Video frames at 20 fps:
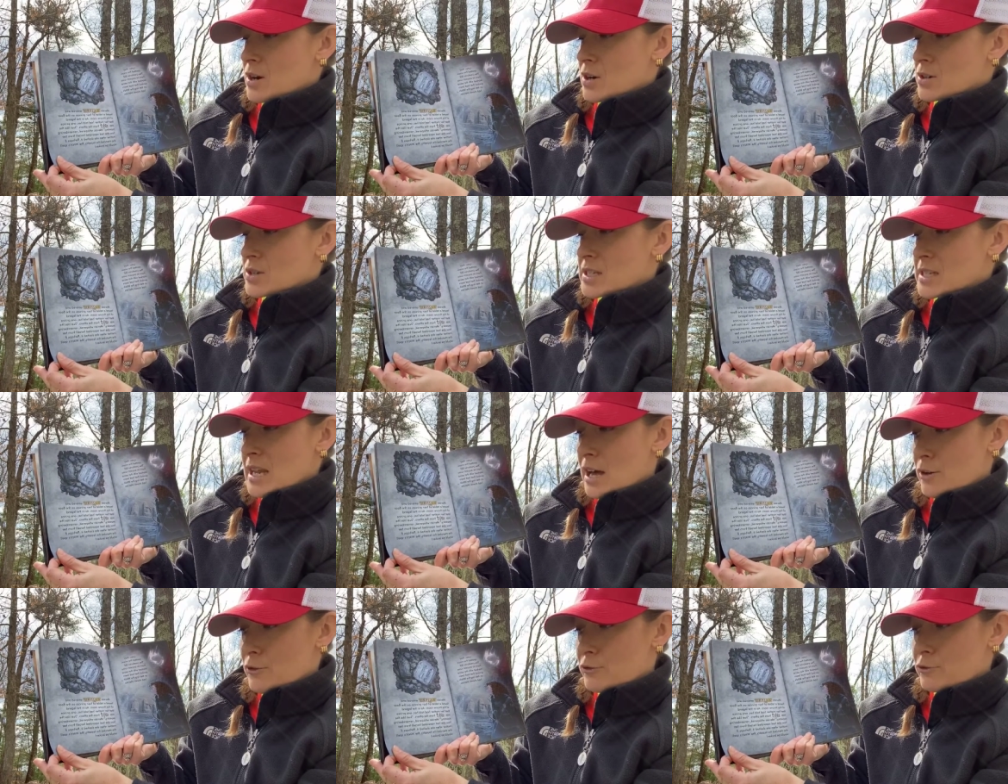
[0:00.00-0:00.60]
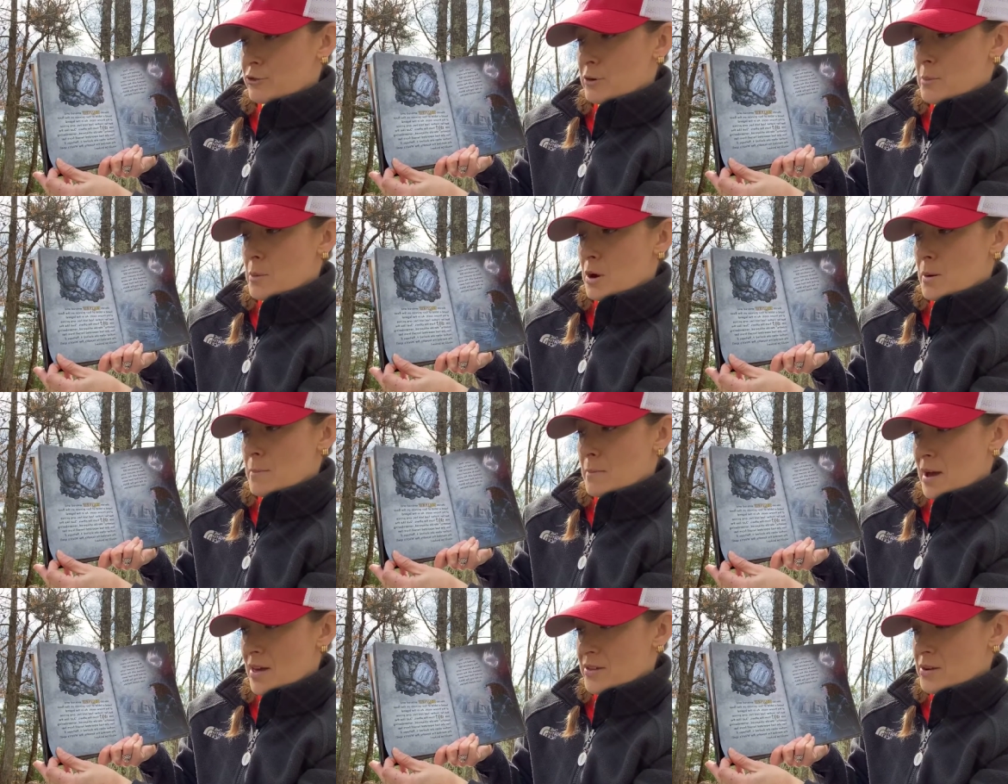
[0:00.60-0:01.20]
herself from
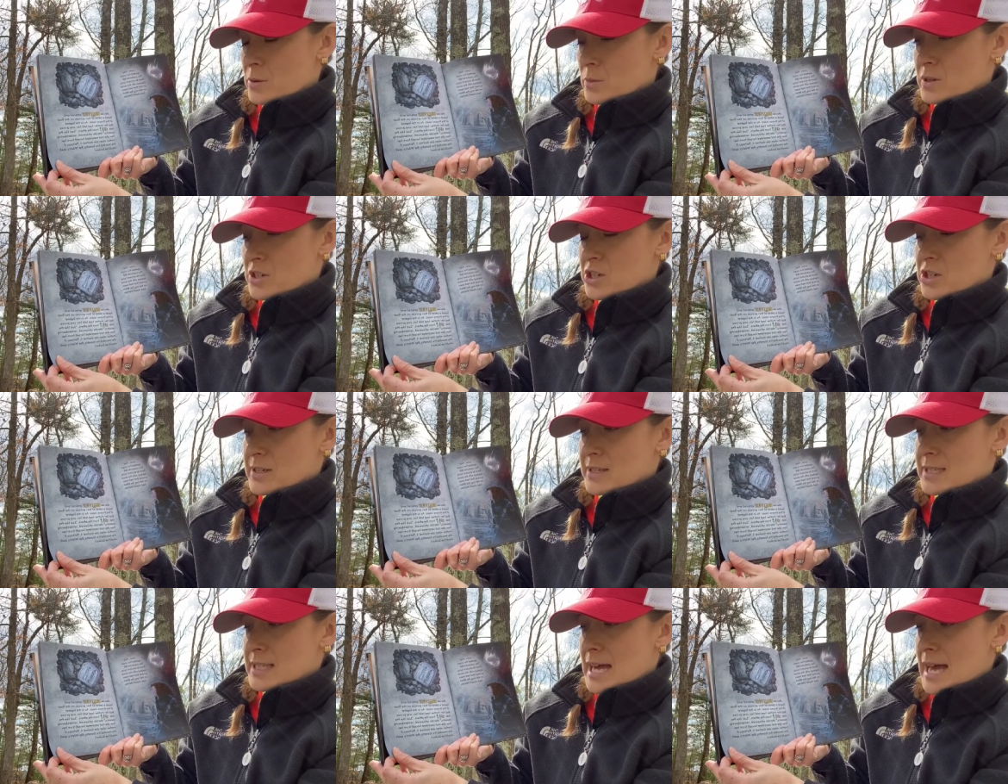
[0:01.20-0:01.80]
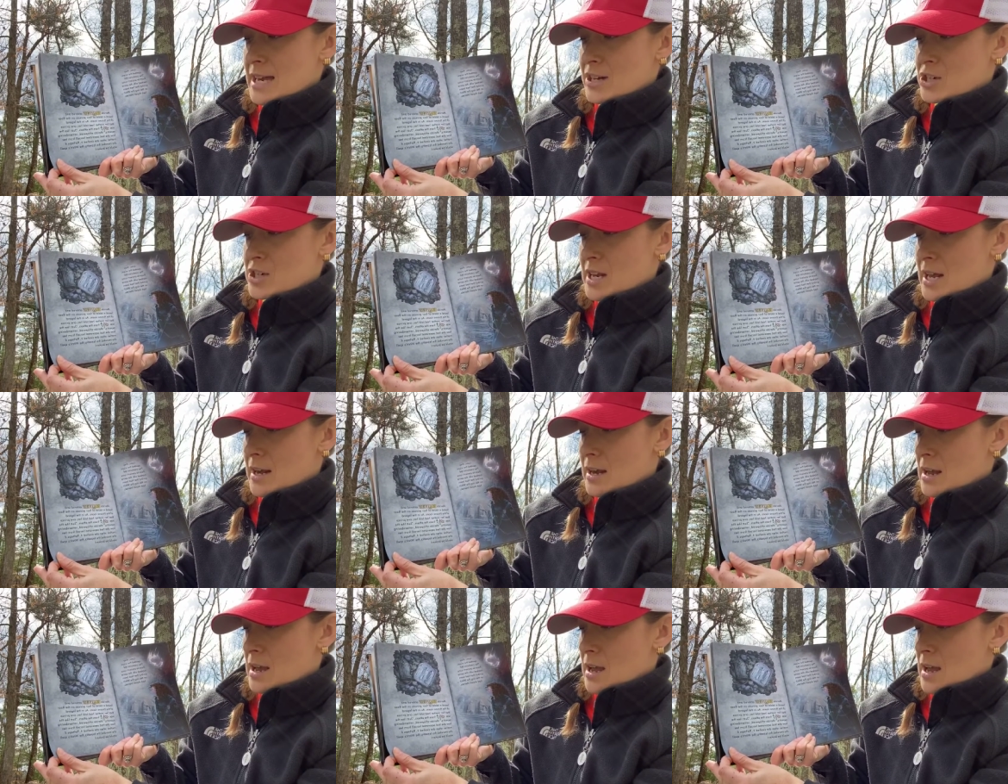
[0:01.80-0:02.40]
her mother when she slashed
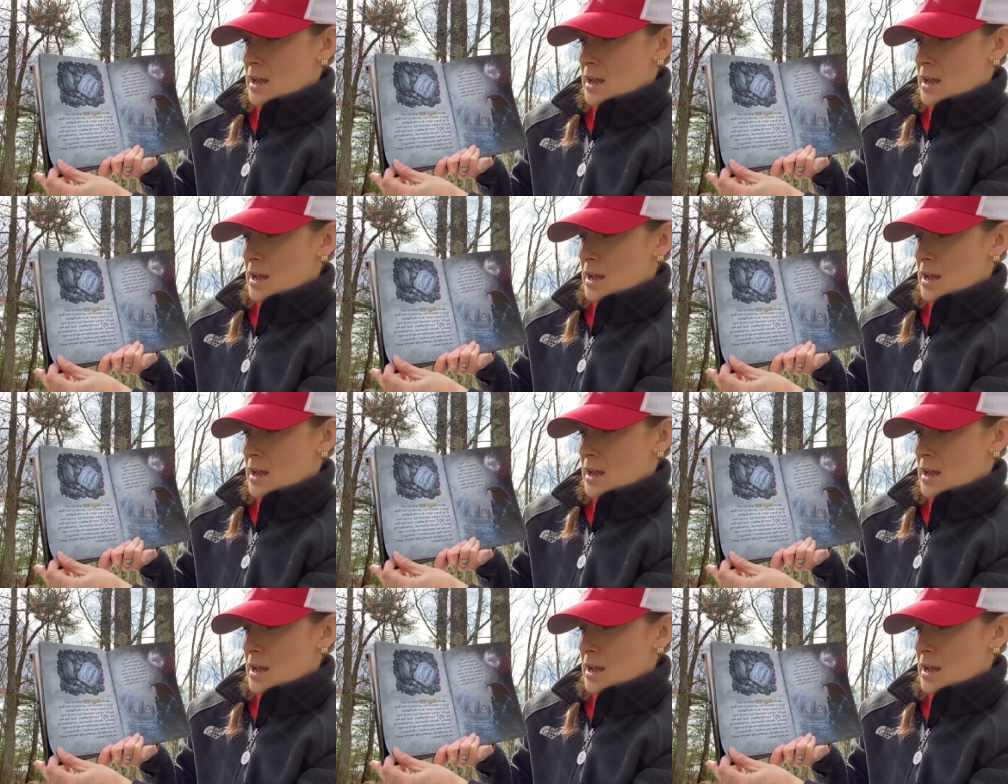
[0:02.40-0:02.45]
it.